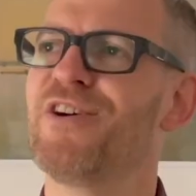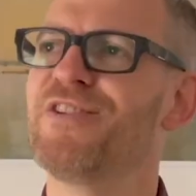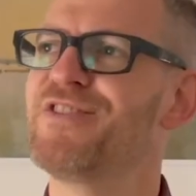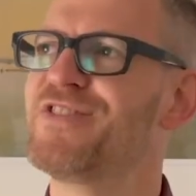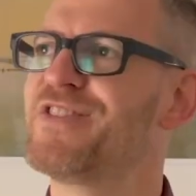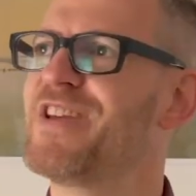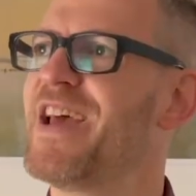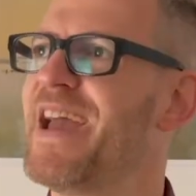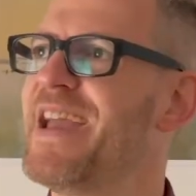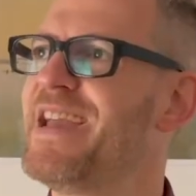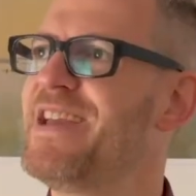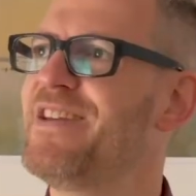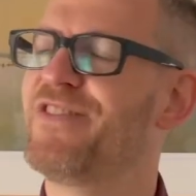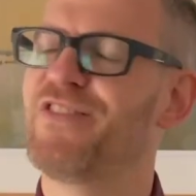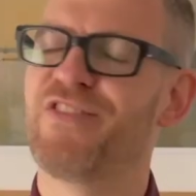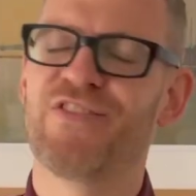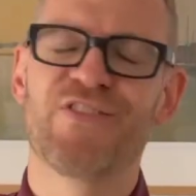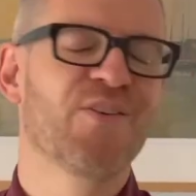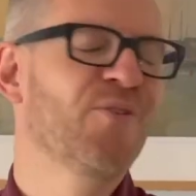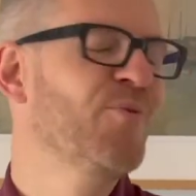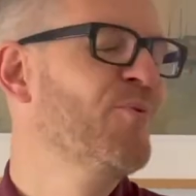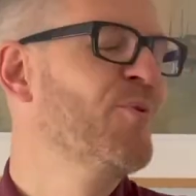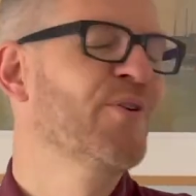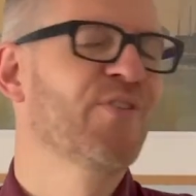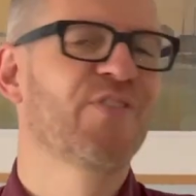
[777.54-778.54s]
takes
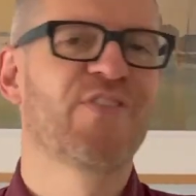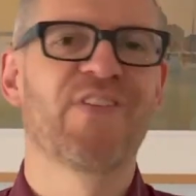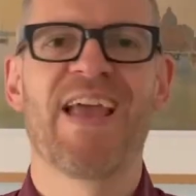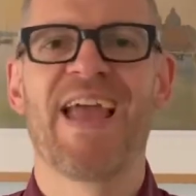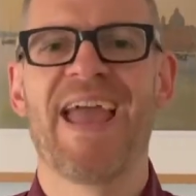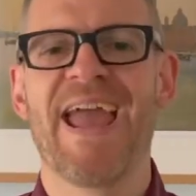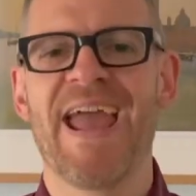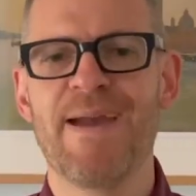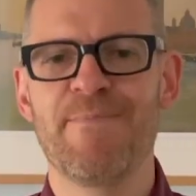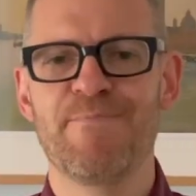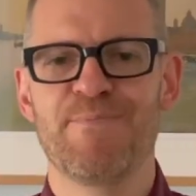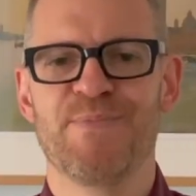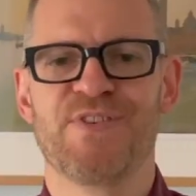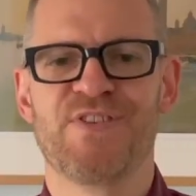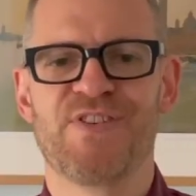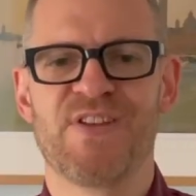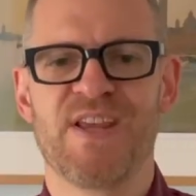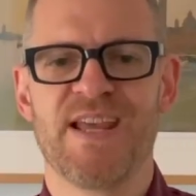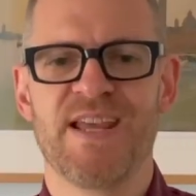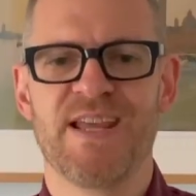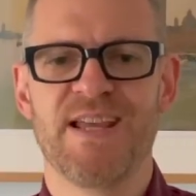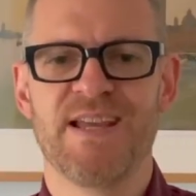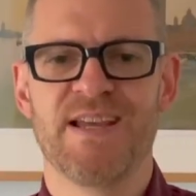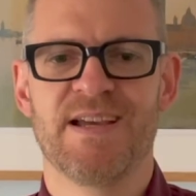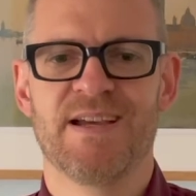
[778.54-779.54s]
what's
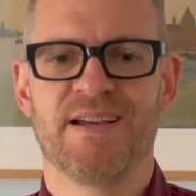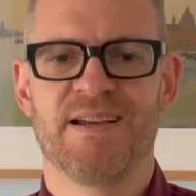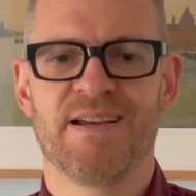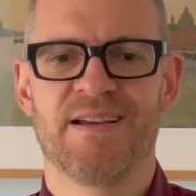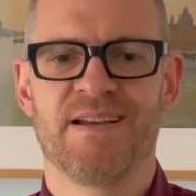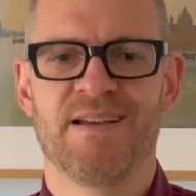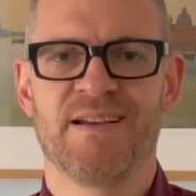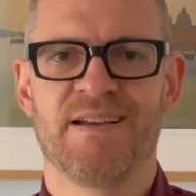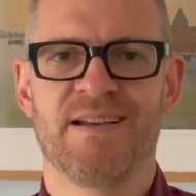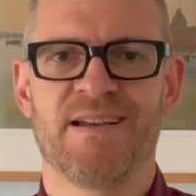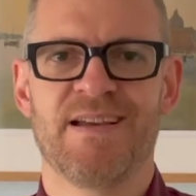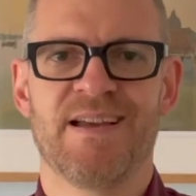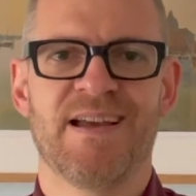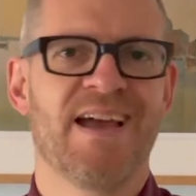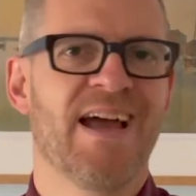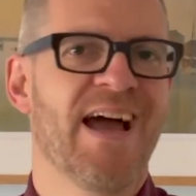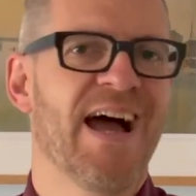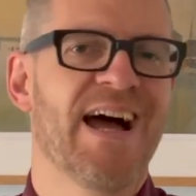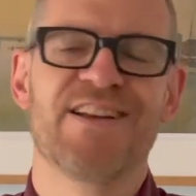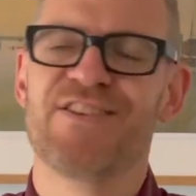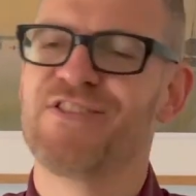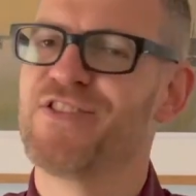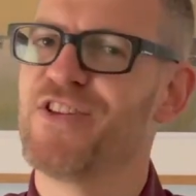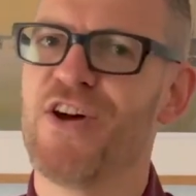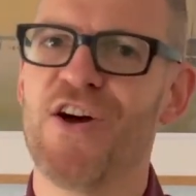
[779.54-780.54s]
empty
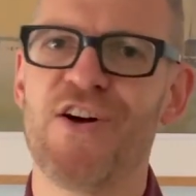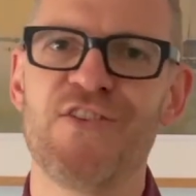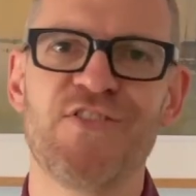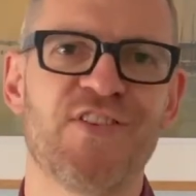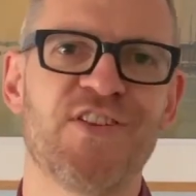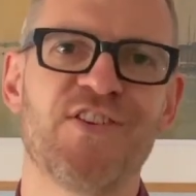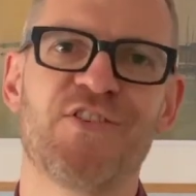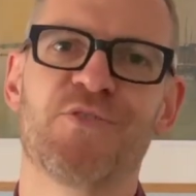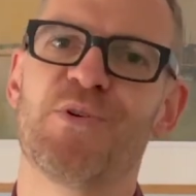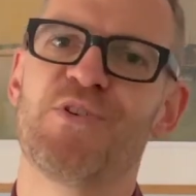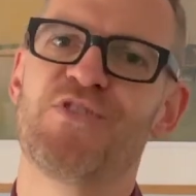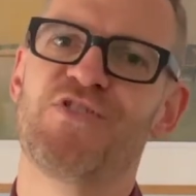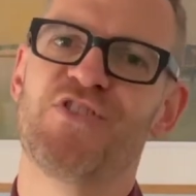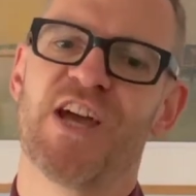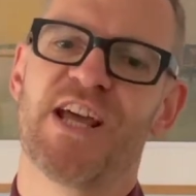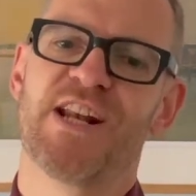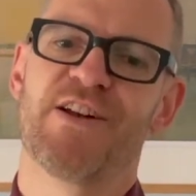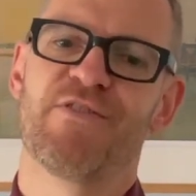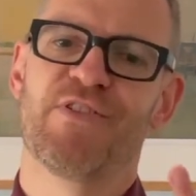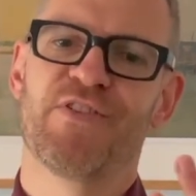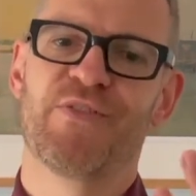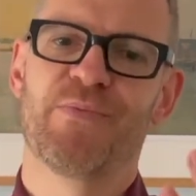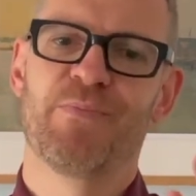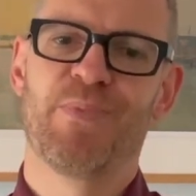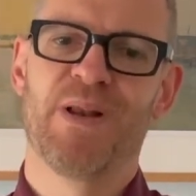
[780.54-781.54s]
and turns it into a
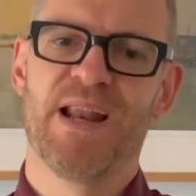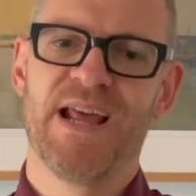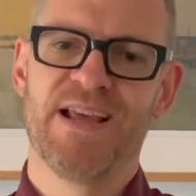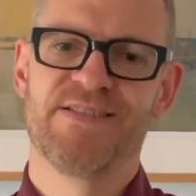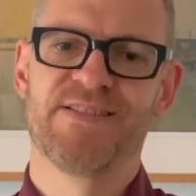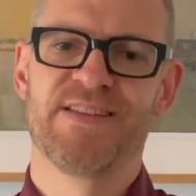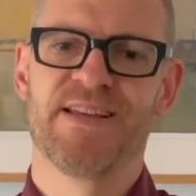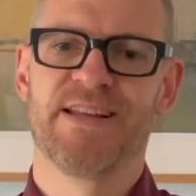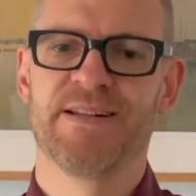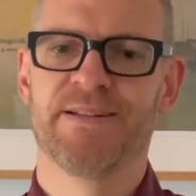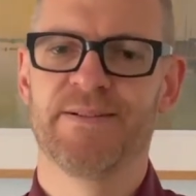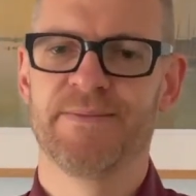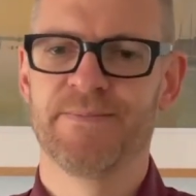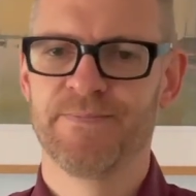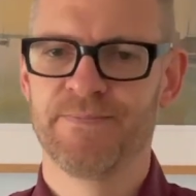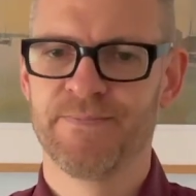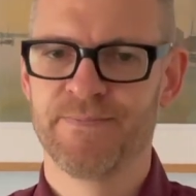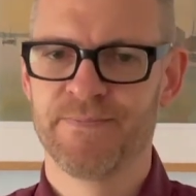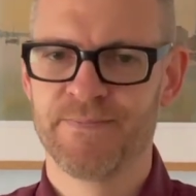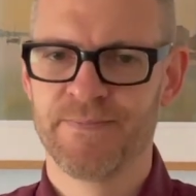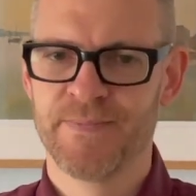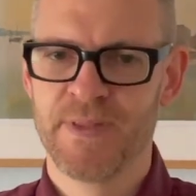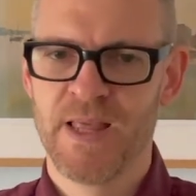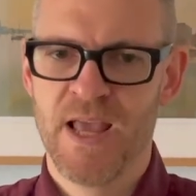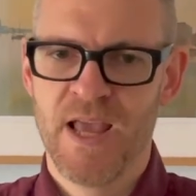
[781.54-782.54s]
generous blessing.
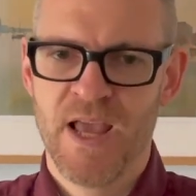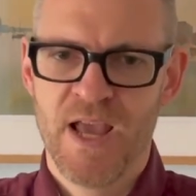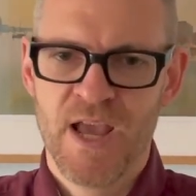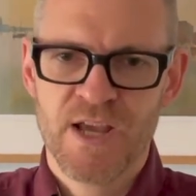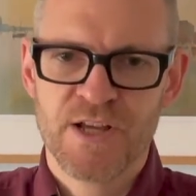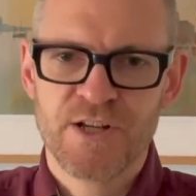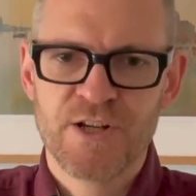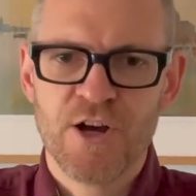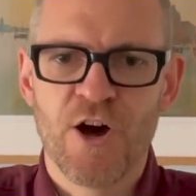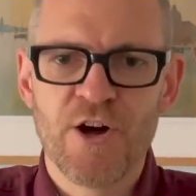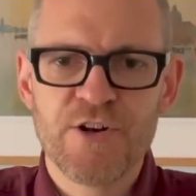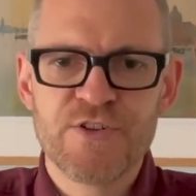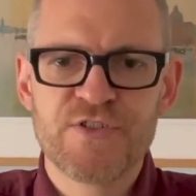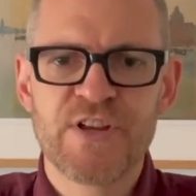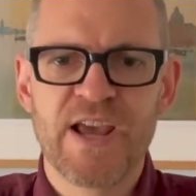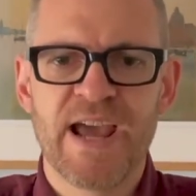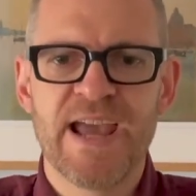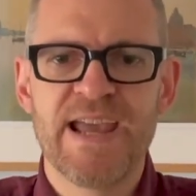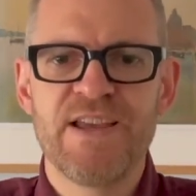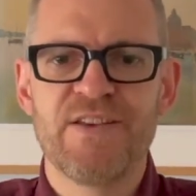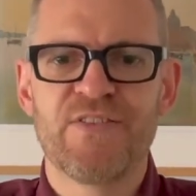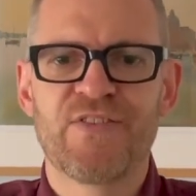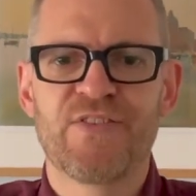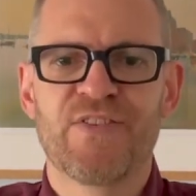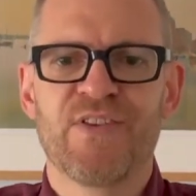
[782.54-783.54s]
God
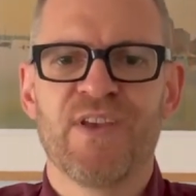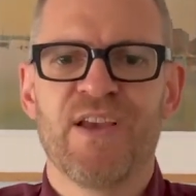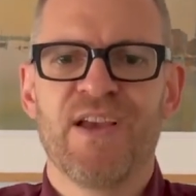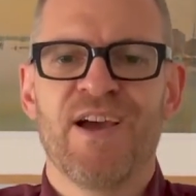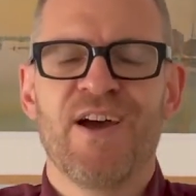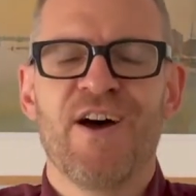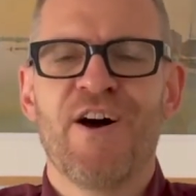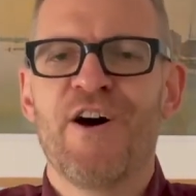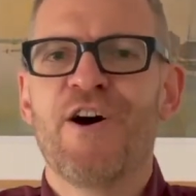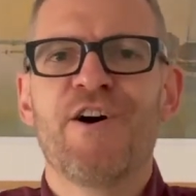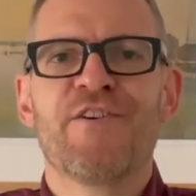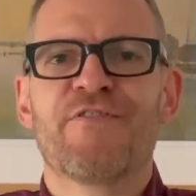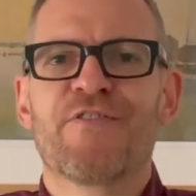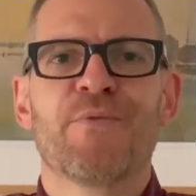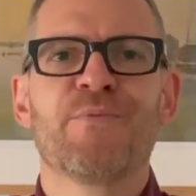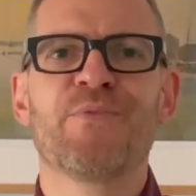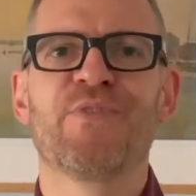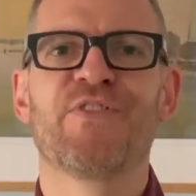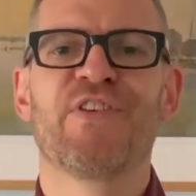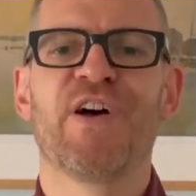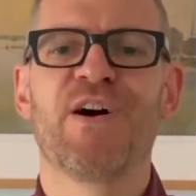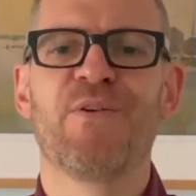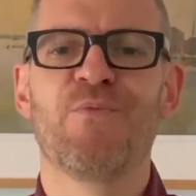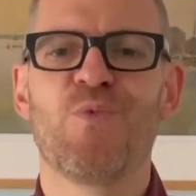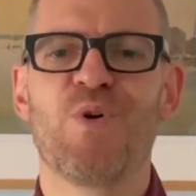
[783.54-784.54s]
takes her from
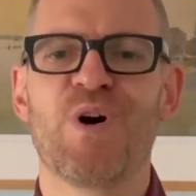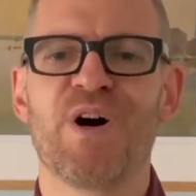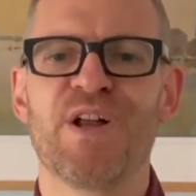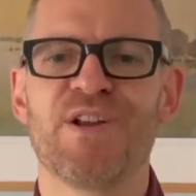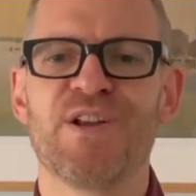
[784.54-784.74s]
someone